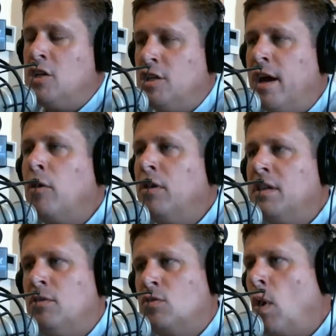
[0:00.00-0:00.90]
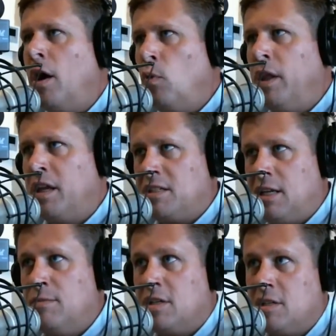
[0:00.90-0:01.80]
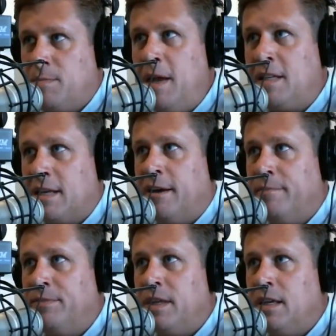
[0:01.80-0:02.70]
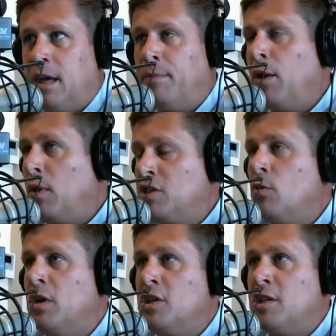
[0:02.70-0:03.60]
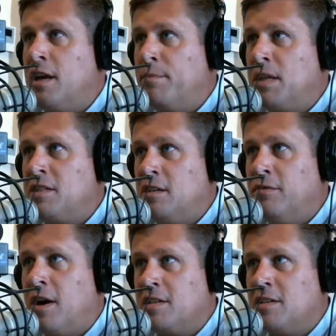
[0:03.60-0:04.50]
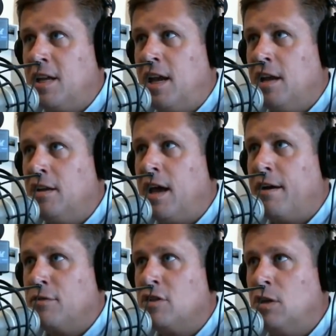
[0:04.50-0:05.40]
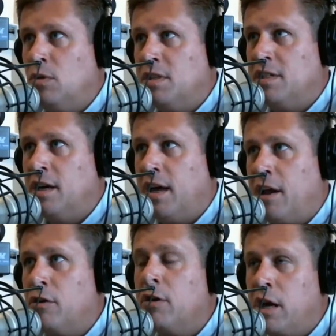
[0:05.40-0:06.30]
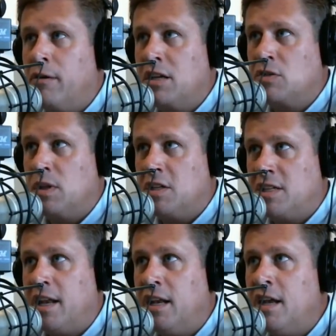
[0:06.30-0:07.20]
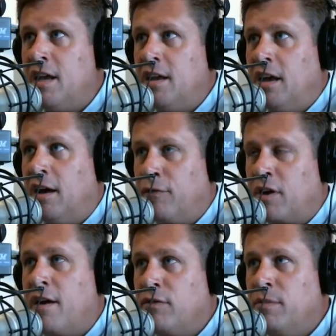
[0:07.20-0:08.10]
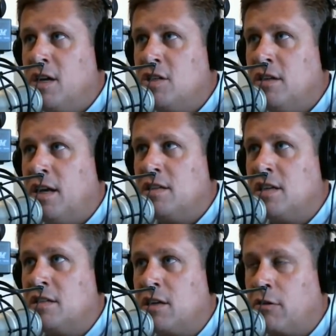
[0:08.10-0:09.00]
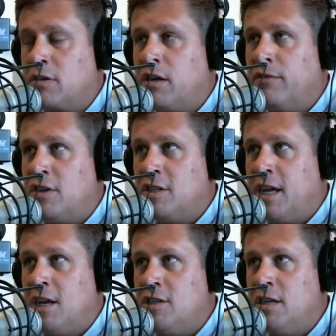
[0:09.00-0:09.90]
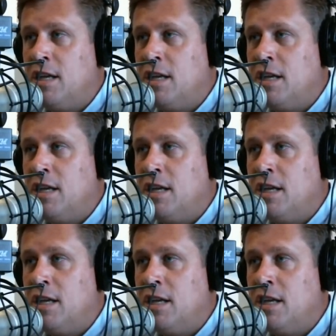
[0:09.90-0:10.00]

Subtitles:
not only is unwilling, it seems, to speak to him. And by the way, she wouldn't shake Betsy DeVos's hand after she was had her hearings with the Senate for confirmation as Secretary of Education.